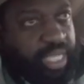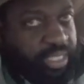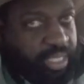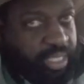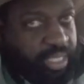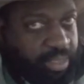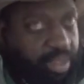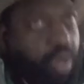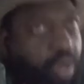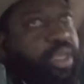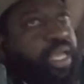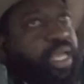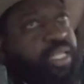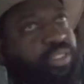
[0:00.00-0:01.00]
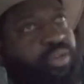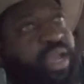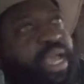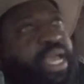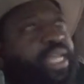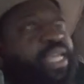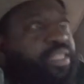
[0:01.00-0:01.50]
can. Okay, so I
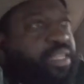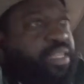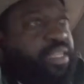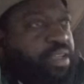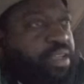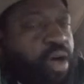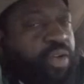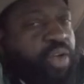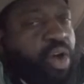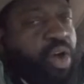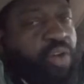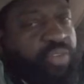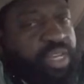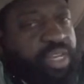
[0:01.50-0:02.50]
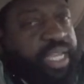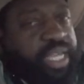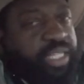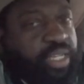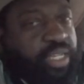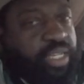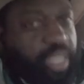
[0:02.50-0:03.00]
had, on the overland
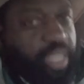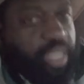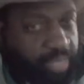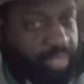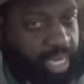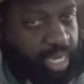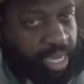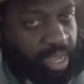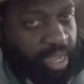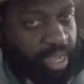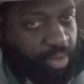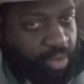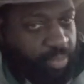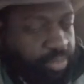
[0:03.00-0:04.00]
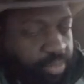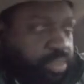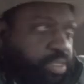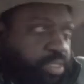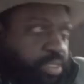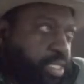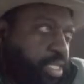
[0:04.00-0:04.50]
channels I was hanging out on,
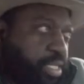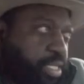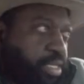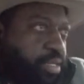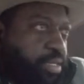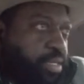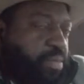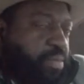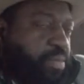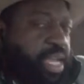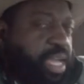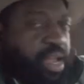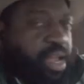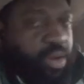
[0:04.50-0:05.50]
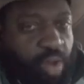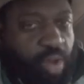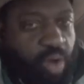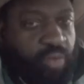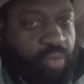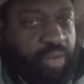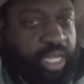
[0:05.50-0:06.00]
I'm hanging out on the
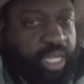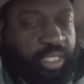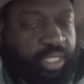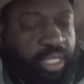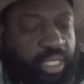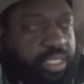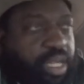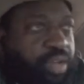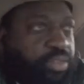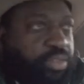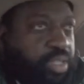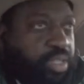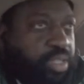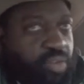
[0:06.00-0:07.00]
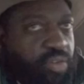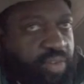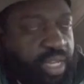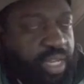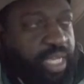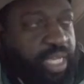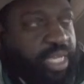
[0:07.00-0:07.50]
overland channel, talking to the
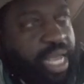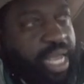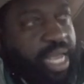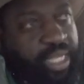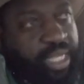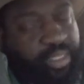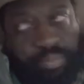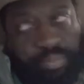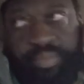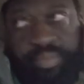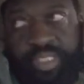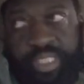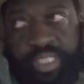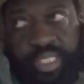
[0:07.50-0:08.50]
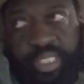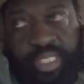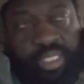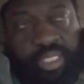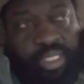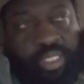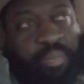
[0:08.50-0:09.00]
overland guys
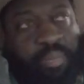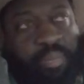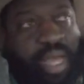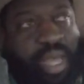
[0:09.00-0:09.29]
about